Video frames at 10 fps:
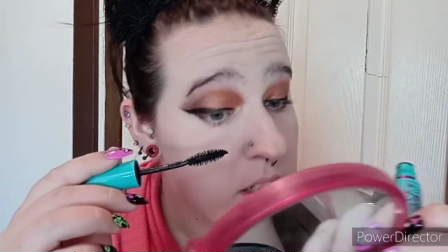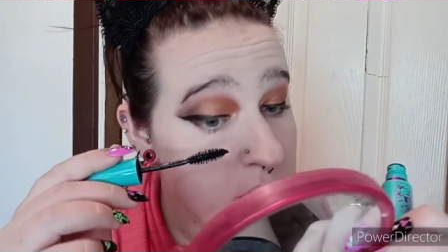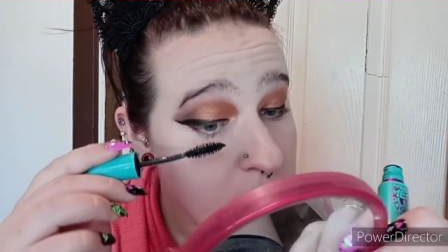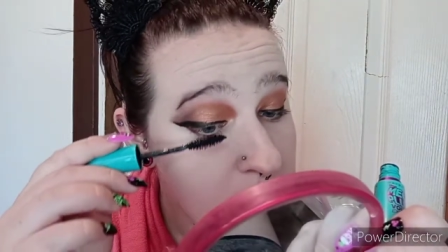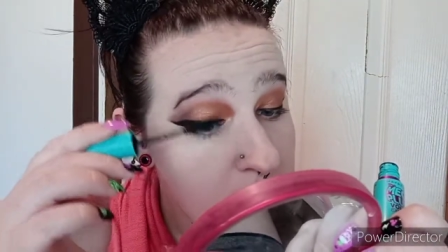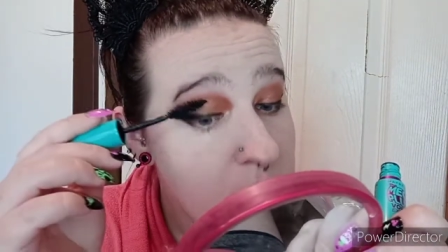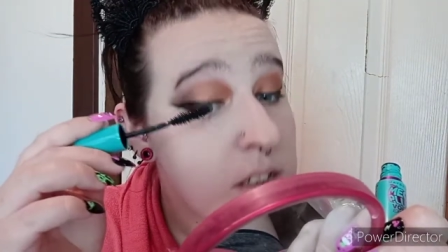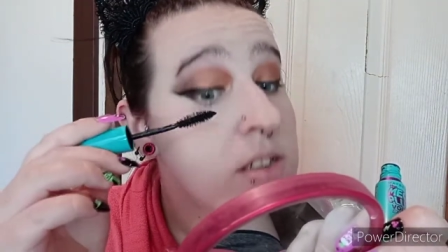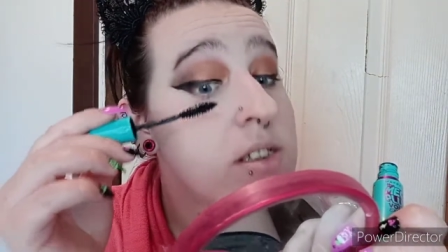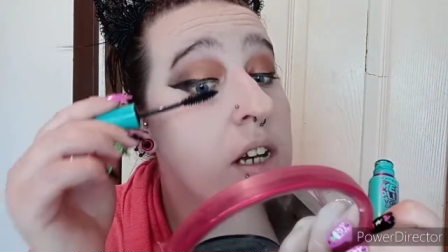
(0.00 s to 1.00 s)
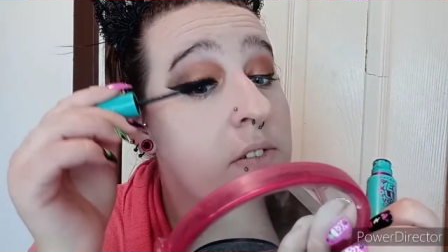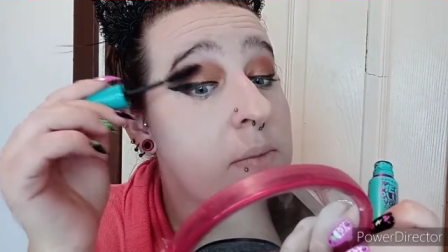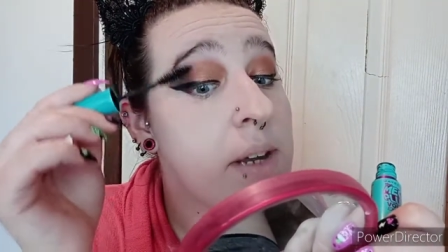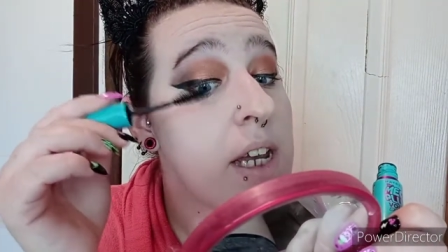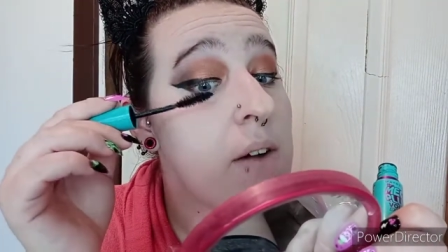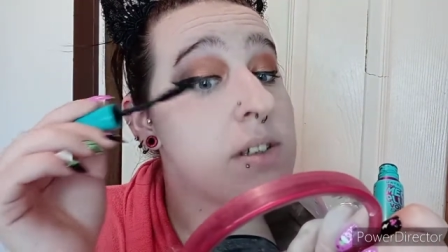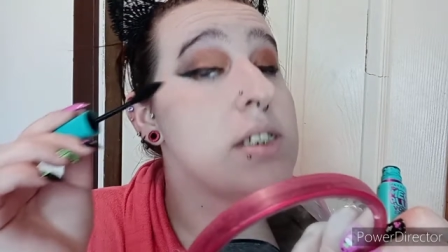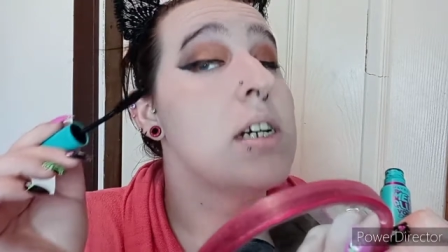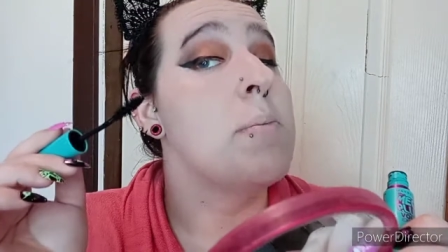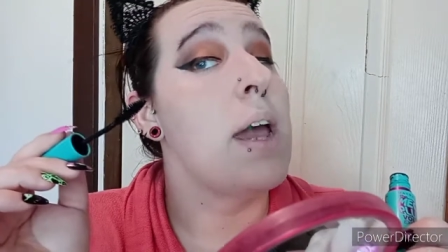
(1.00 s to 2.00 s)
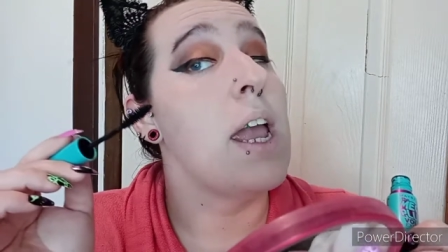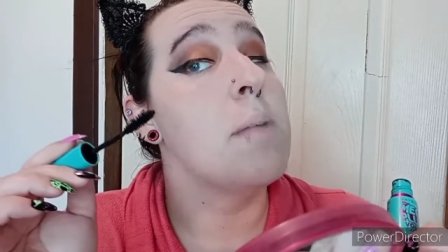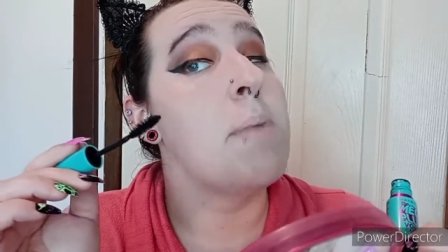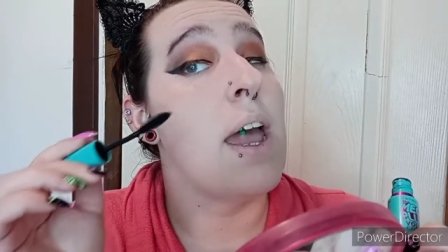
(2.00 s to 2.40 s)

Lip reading: So for me, I always tilt my head back,